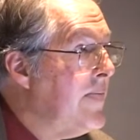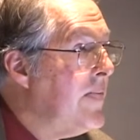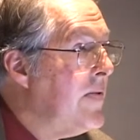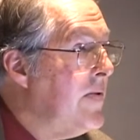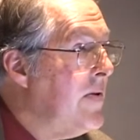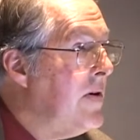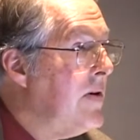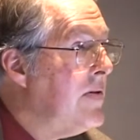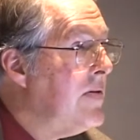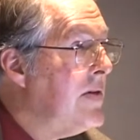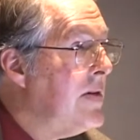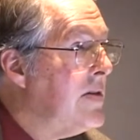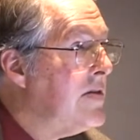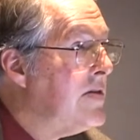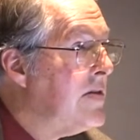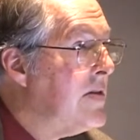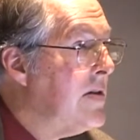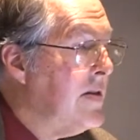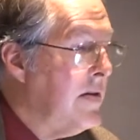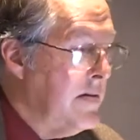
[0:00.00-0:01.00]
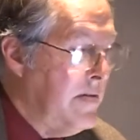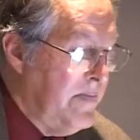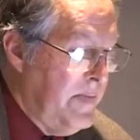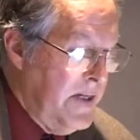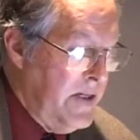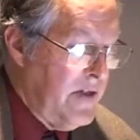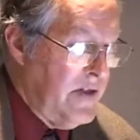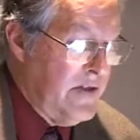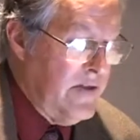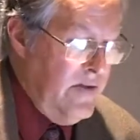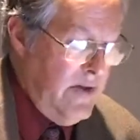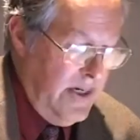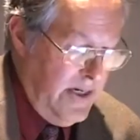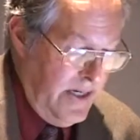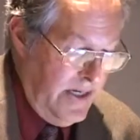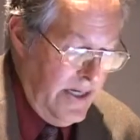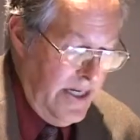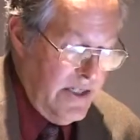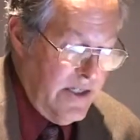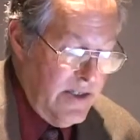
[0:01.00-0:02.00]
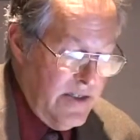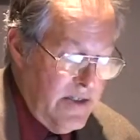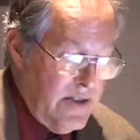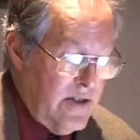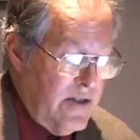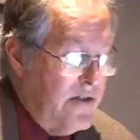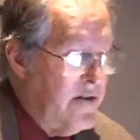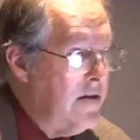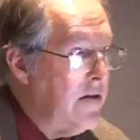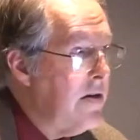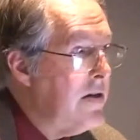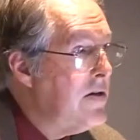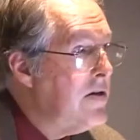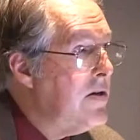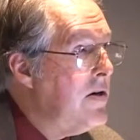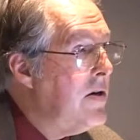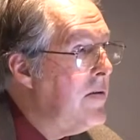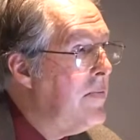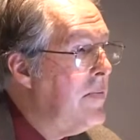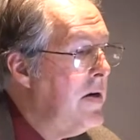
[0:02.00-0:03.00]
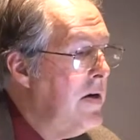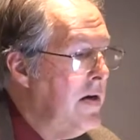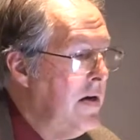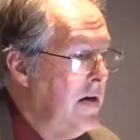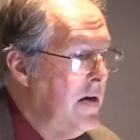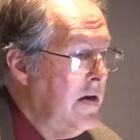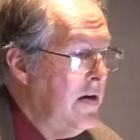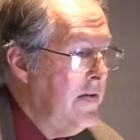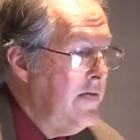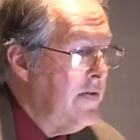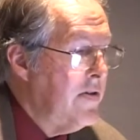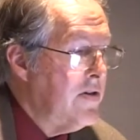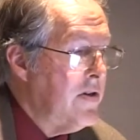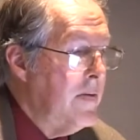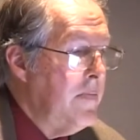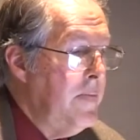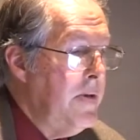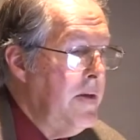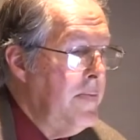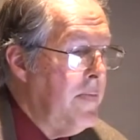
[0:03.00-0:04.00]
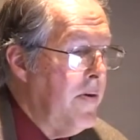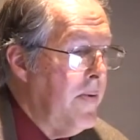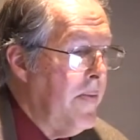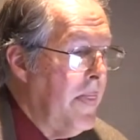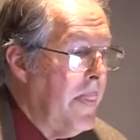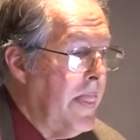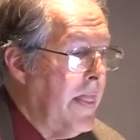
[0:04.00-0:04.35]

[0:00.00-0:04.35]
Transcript: You know, it's because United Nations is a dirty term for some people.